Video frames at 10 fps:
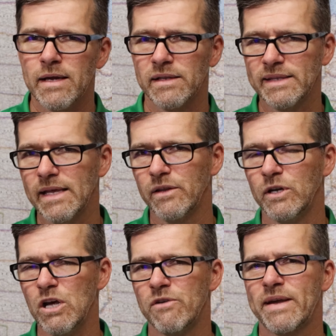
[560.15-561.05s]
Click that
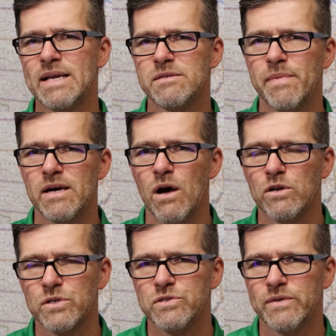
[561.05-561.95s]
little notification bell also,